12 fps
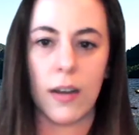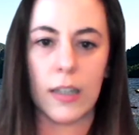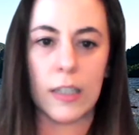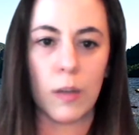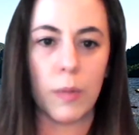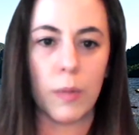a
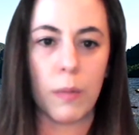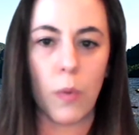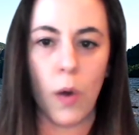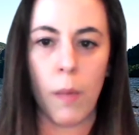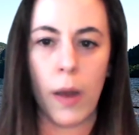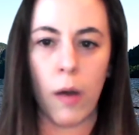little bit
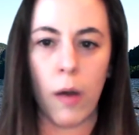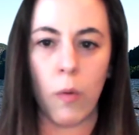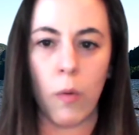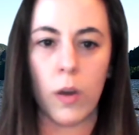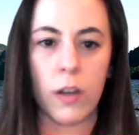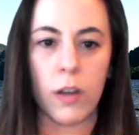more about
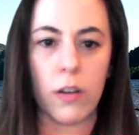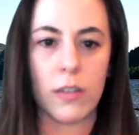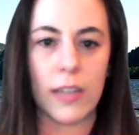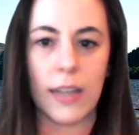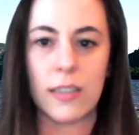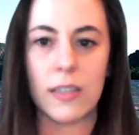what your
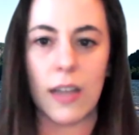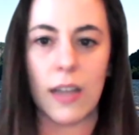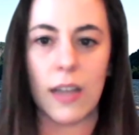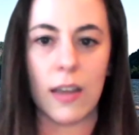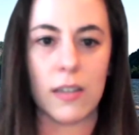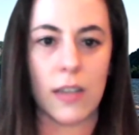
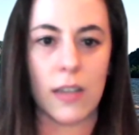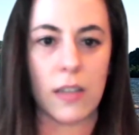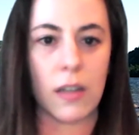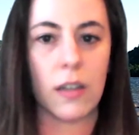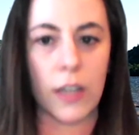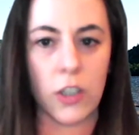day-to-day is as
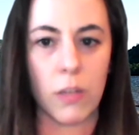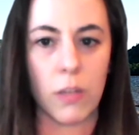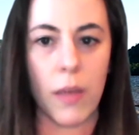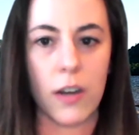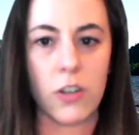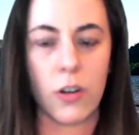a collection
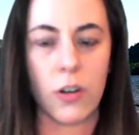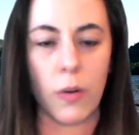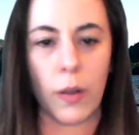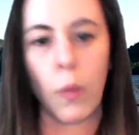manager.